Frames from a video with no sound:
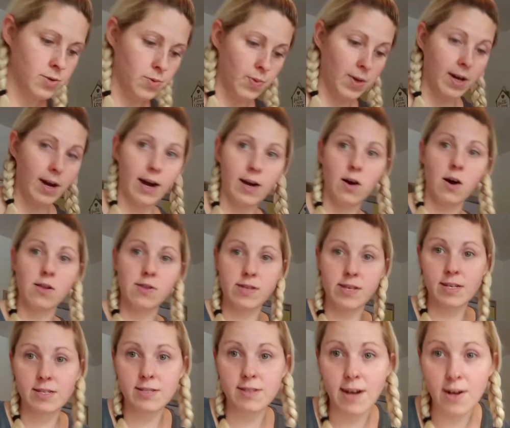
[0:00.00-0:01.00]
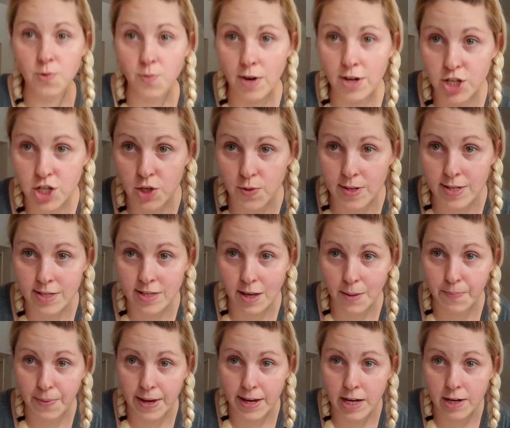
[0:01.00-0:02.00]
We got all this done while she was
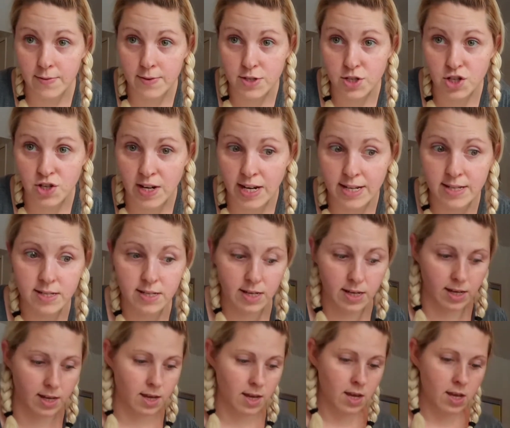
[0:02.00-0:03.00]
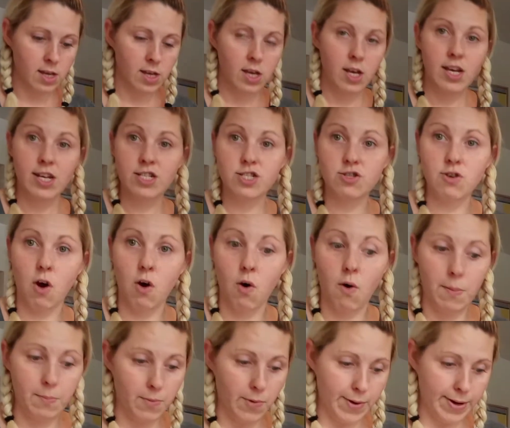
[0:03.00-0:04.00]
sleeping. It was crazy. So
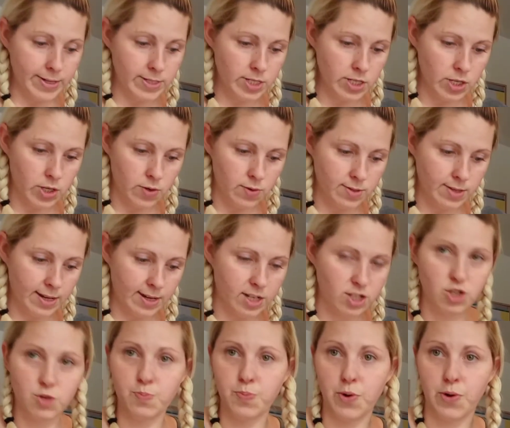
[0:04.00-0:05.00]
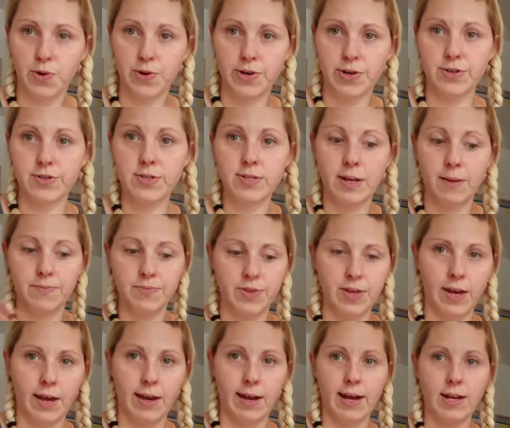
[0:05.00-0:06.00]
I'm going to use like a spoon or
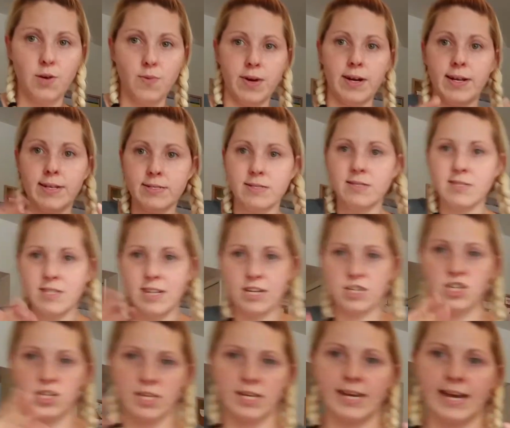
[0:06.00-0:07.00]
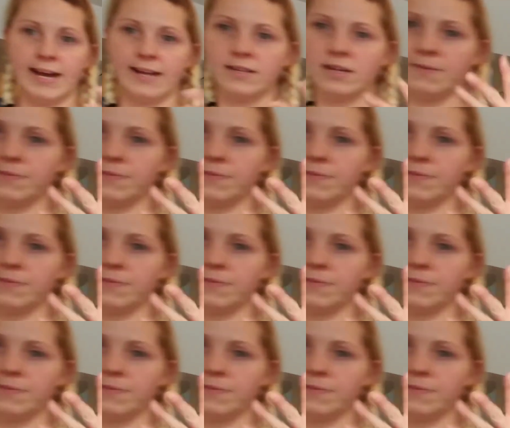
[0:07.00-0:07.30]
something. I don't want to touch it again.